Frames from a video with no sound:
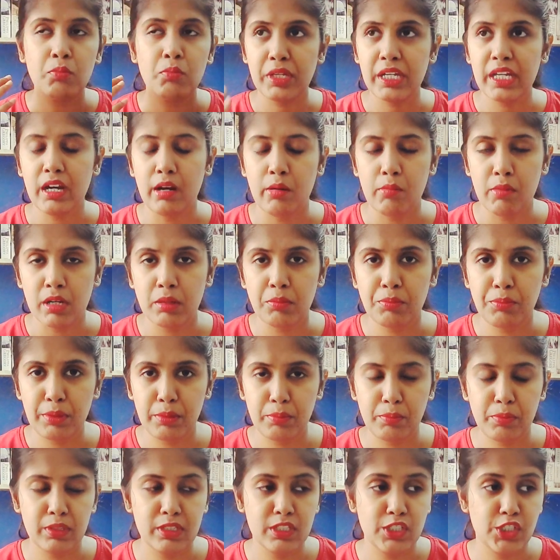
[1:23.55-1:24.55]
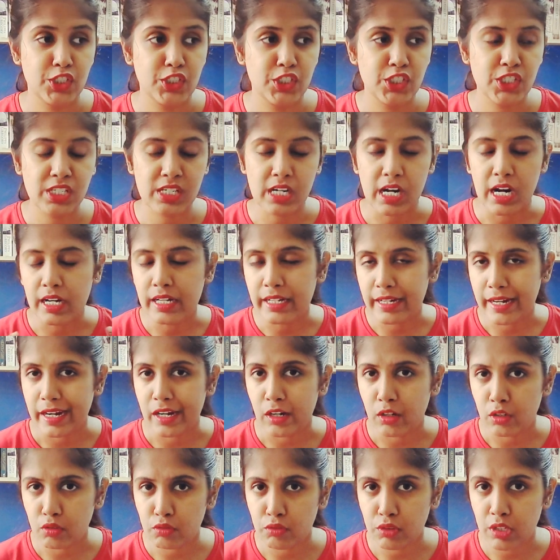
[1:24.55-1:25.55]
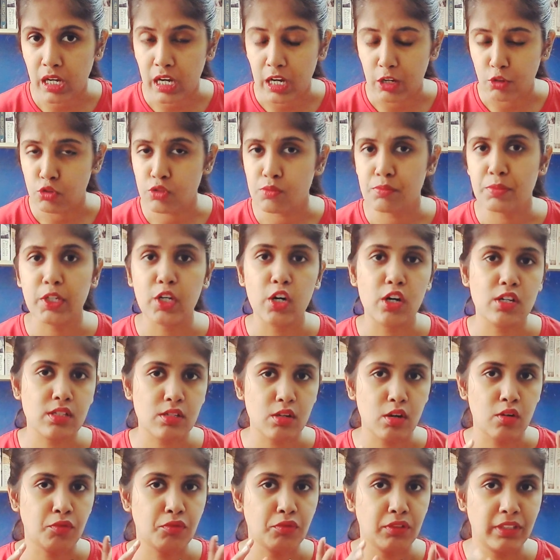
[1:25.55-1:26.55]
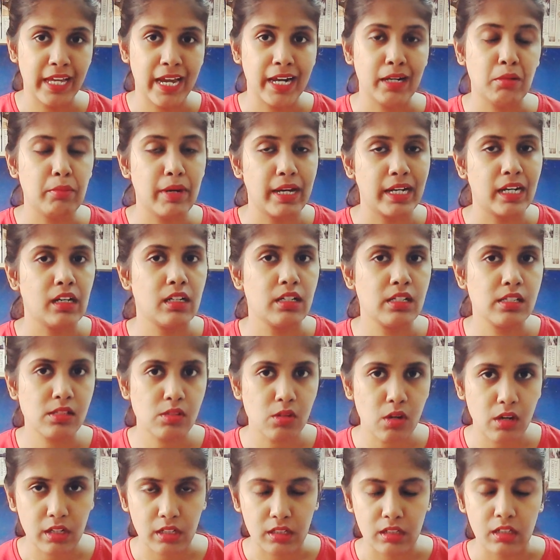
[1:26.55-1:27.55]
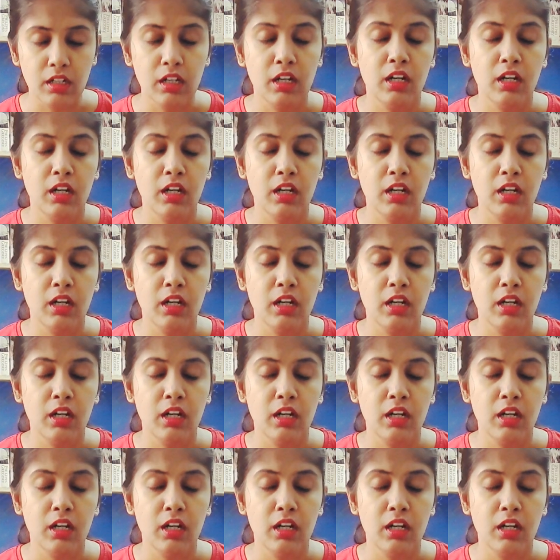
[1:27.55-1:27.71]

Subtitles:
be among people. She just can't get out of her house because of that mental disorder.